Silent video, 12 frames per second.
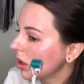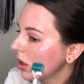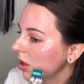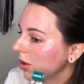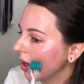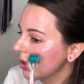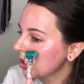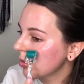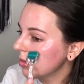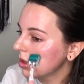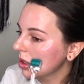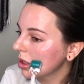Okay, so I'm
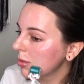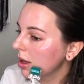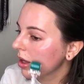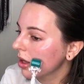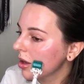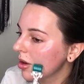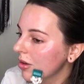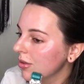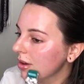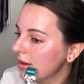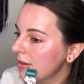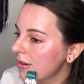going to go back
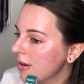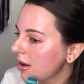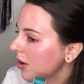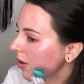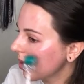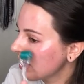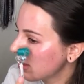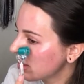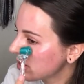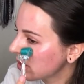over any areas